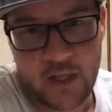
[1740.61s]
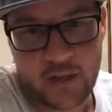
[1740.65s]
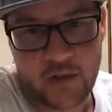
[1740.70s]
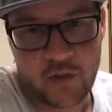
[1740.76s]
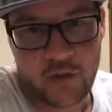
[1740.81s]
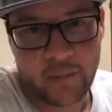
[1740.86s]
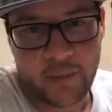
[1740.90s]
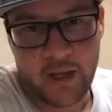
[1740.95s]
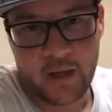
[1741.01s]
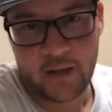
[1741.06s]

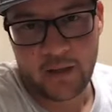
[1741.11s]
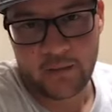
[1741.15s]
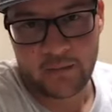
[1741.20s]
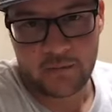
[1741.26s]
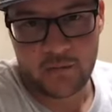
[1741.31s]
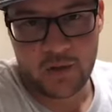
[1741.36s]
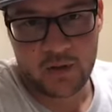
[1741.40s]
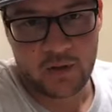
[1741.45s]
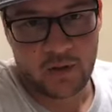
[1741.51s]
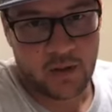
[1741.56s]
extra money,
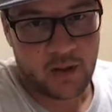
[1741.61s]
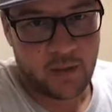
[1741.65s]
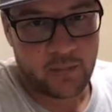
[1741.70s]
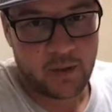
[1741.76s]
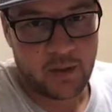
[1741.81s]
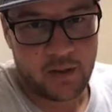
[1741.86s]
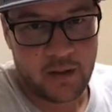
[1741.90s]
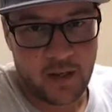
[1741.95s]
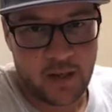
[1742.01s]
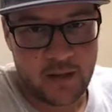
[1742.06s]
just a
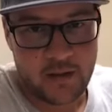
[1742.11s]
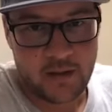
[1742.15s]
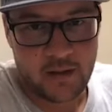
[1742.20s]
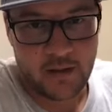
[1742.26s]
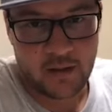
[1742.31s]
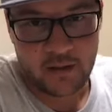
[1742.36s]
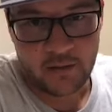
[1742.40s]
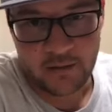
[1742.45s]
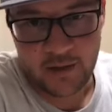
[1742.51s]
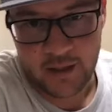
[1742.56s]
couple of nights in
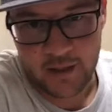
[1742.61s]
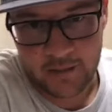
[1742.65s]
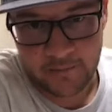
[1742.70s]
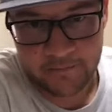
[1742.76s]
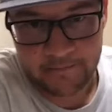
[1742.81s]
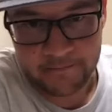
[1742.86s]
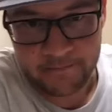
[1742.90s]
the hotel.